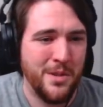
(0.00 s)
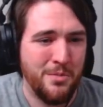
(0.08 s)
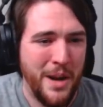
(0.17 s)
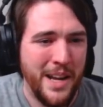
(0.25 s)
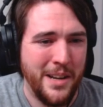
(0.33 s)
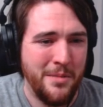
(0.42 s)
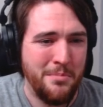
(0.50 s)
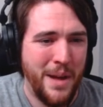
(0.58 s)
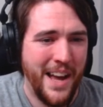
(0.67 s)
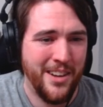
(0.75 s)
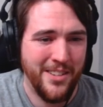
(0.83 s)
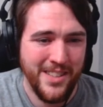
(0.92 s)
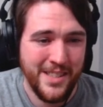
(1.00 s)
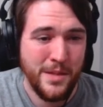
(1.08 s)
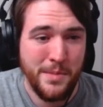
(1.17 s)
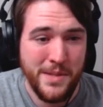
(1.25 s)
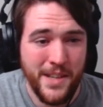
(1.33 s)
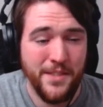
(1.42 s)
of random patterns,
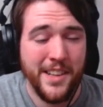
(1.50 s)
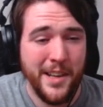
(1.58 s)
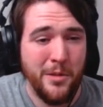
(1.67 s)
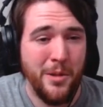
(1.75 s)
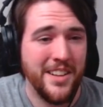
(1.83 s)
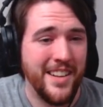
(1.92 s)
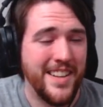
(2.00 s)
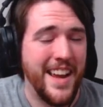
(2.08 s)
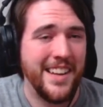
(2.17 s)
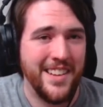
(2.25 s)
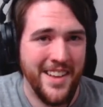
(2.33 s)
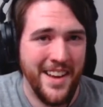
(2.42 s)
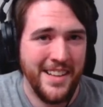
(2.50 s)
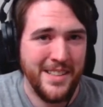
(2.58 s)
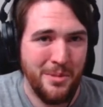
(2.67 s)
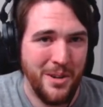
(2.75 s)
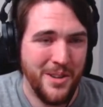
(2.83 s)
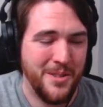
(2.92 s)
specifically where the
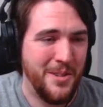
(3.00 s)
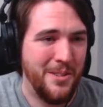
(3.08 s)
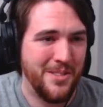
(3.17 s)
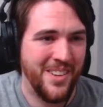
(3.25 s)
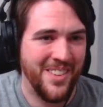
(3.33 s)
dandelions were throughout the